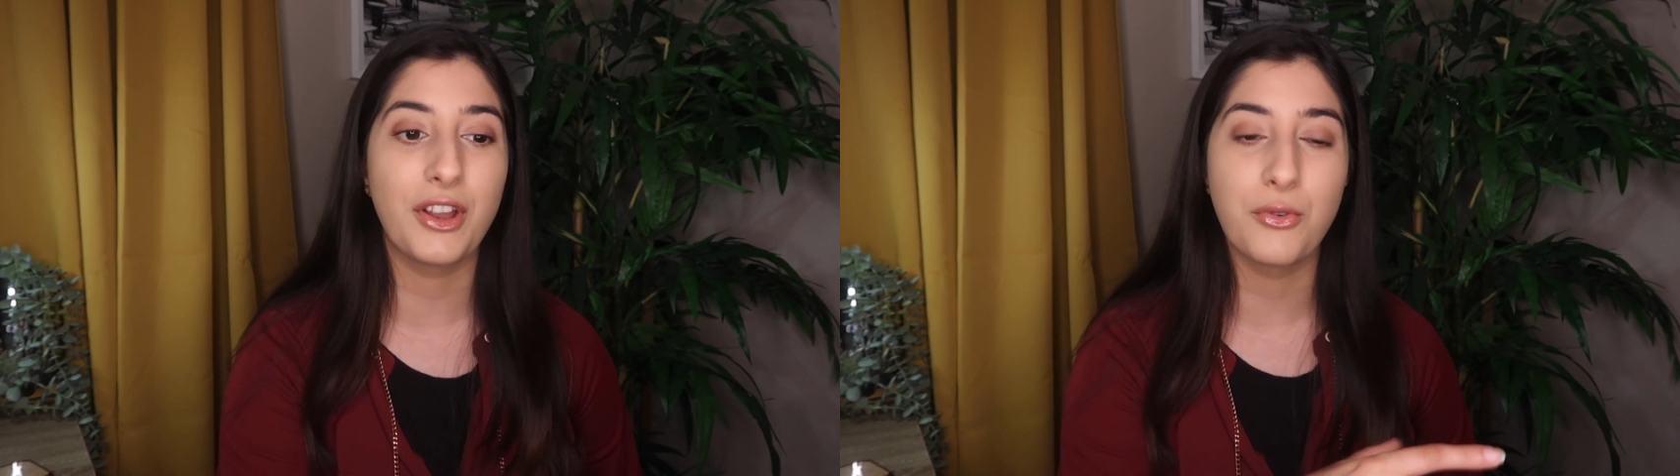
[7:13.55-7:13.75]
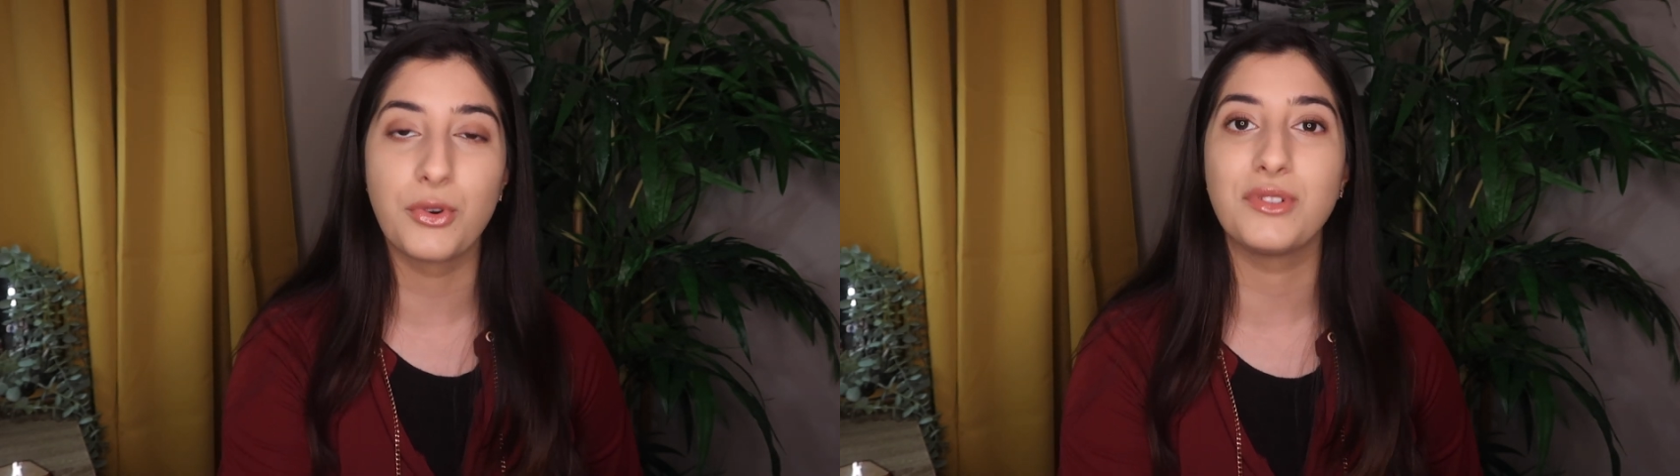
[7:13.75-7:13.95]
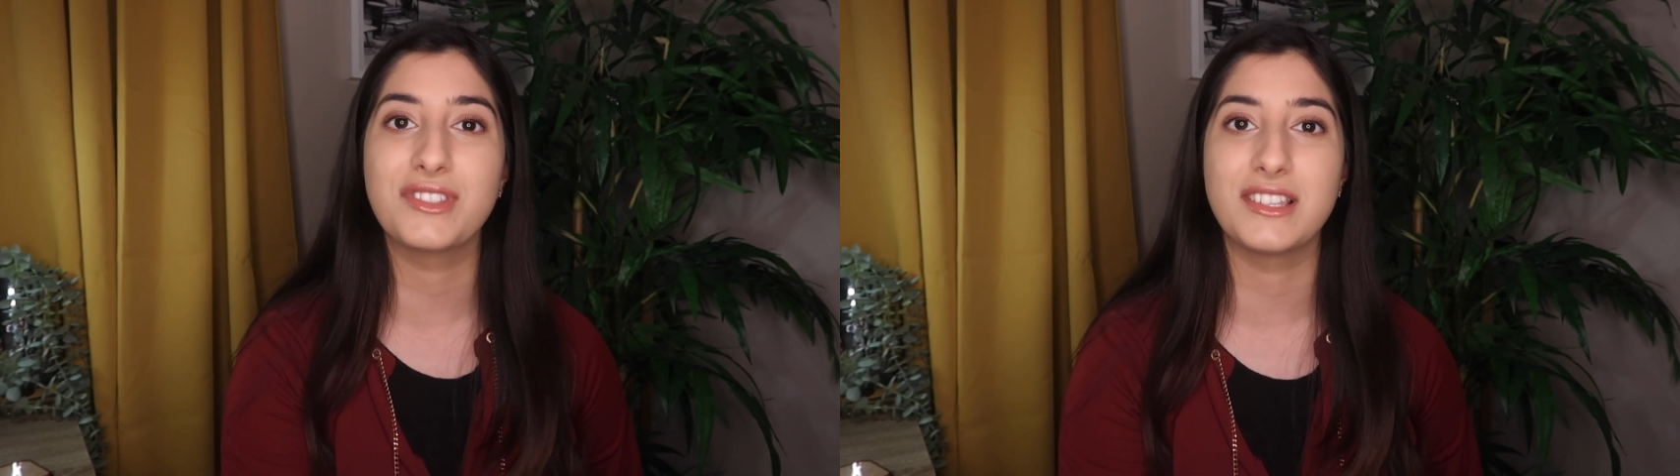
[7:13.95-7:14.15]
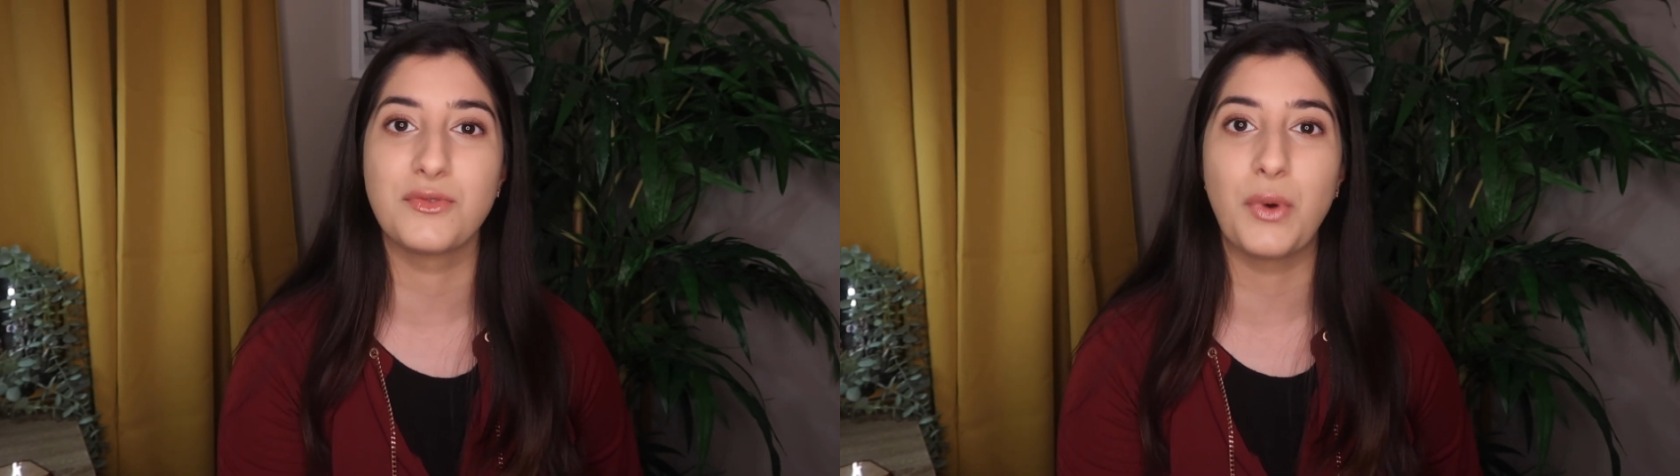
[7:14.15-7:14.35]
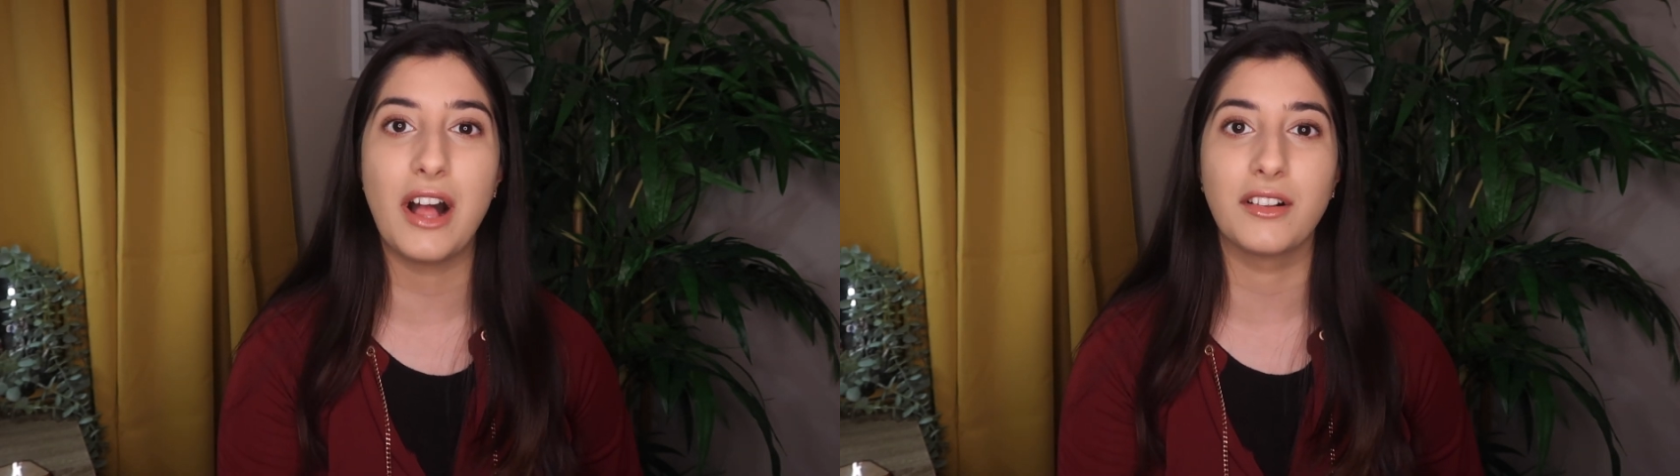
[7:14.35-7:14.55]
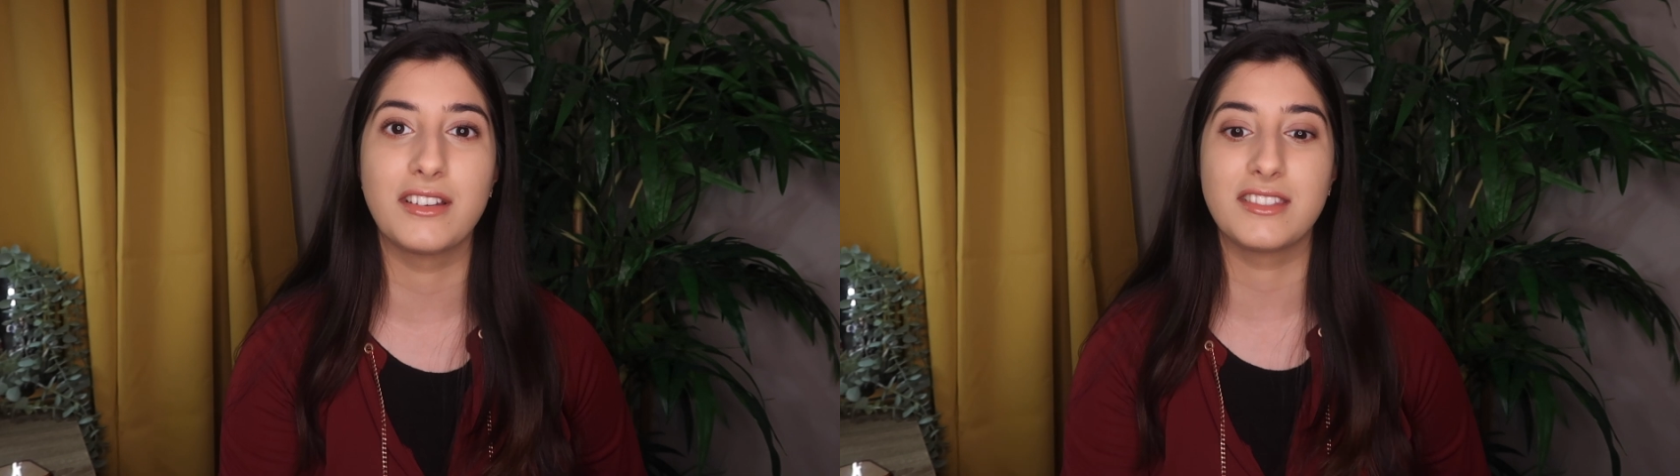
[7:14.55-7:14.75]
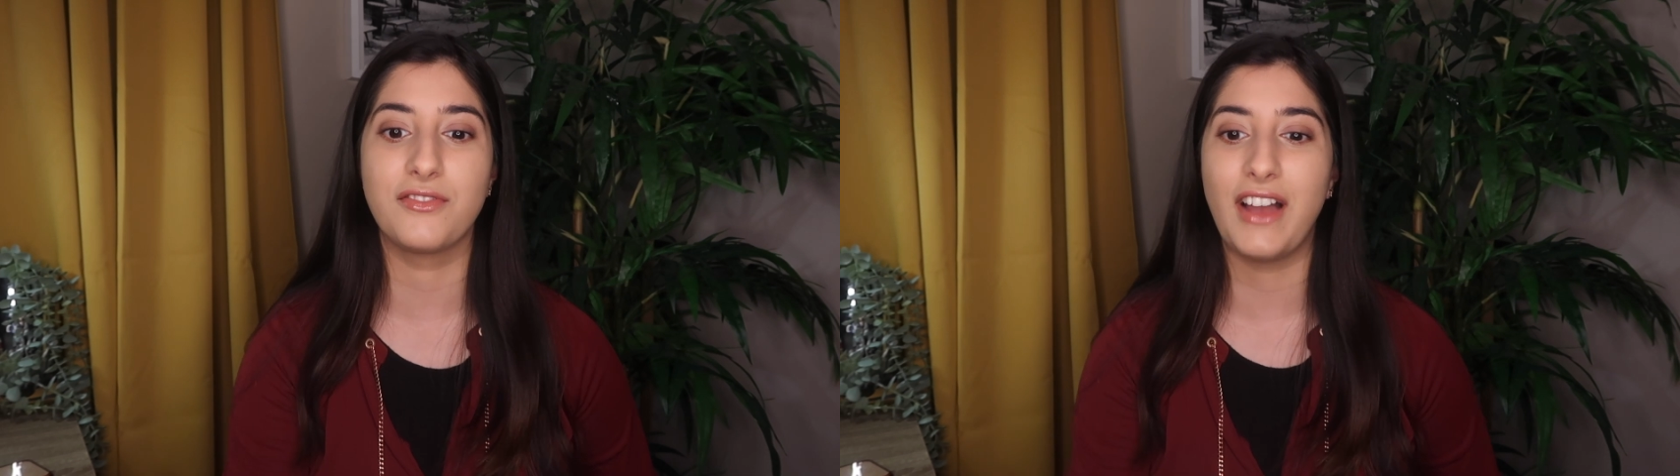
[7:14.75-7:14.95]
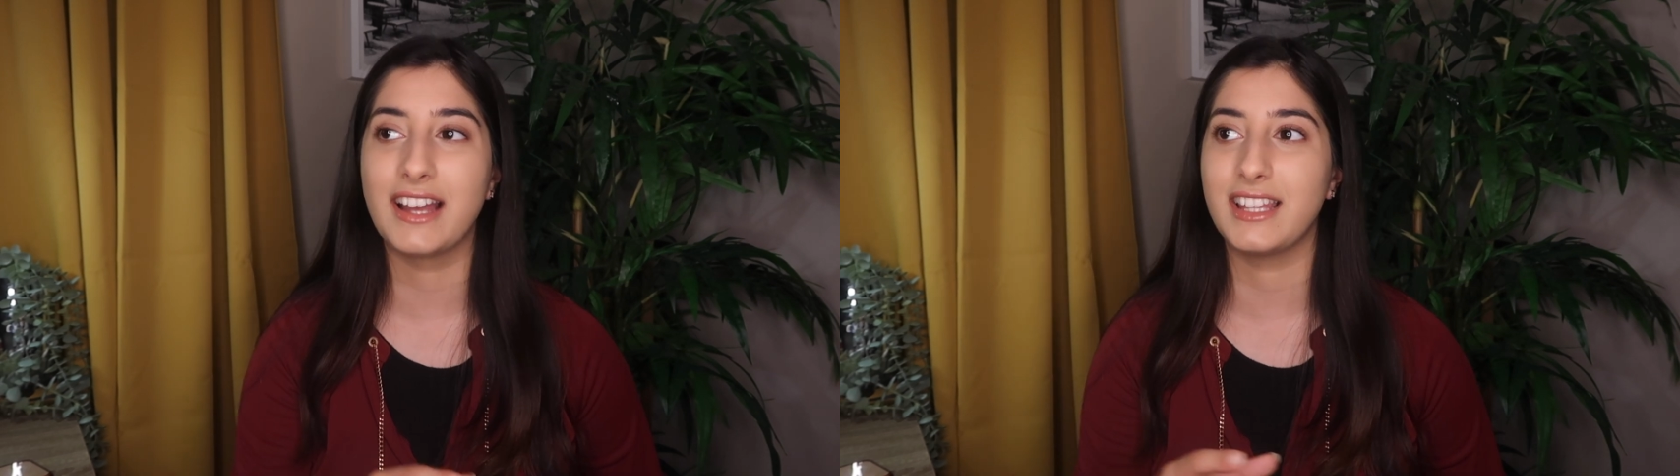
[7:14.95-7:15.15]
their roles as well, because the
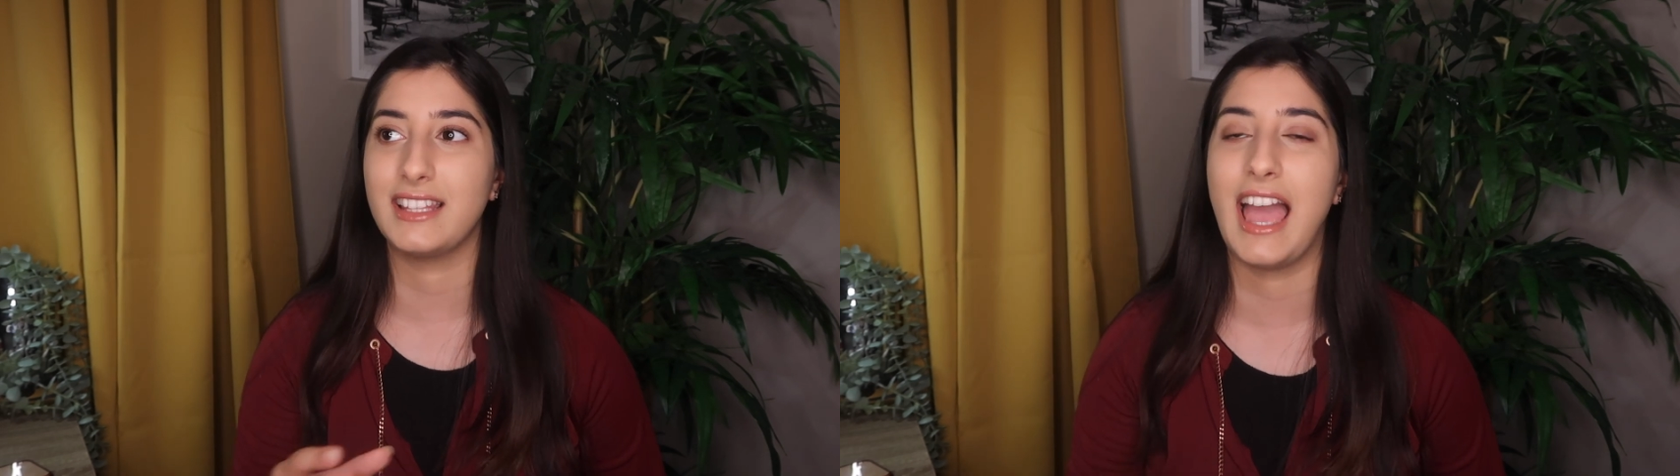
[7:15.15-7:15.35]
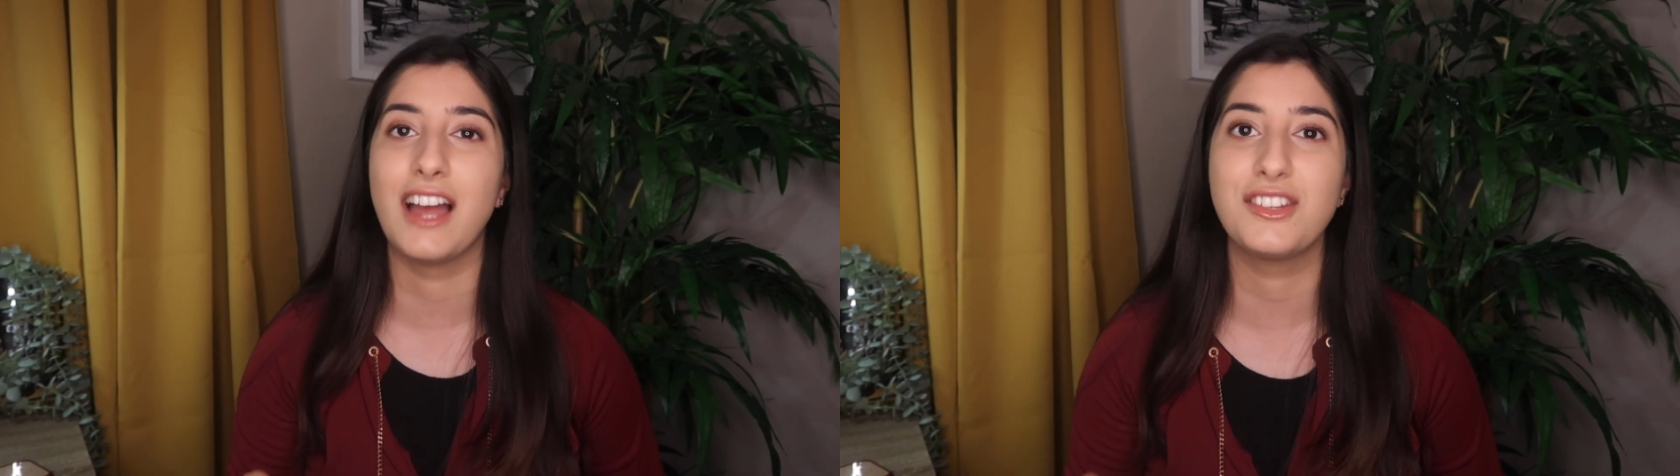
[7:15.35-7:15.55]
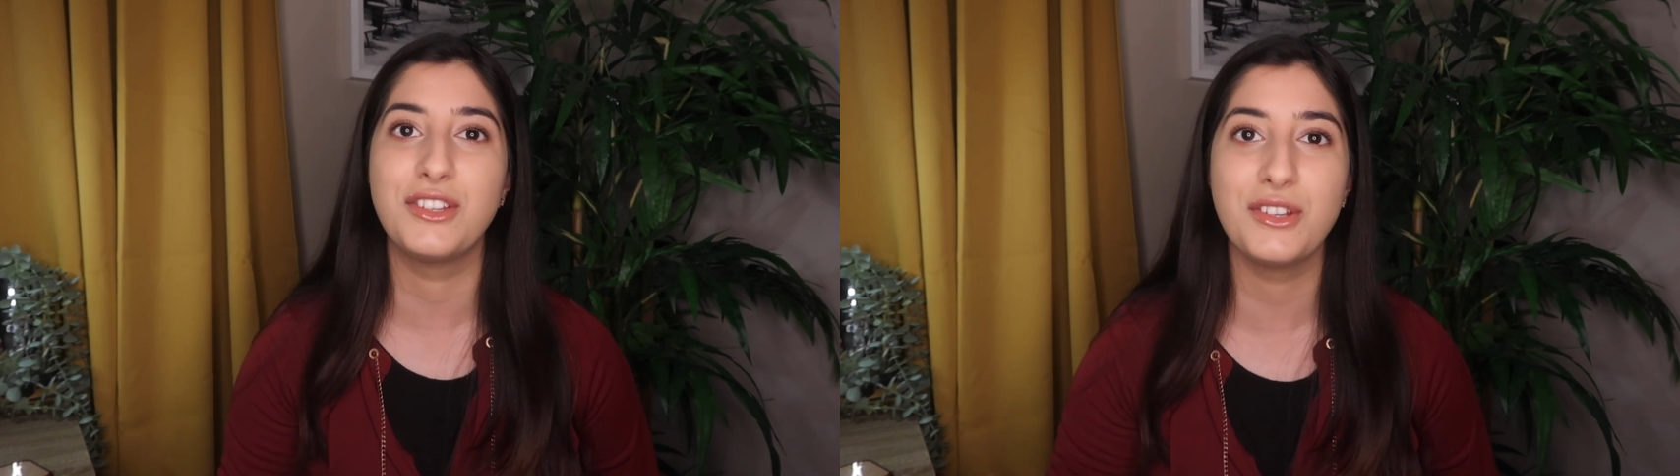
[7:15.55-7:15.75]
fact that they had to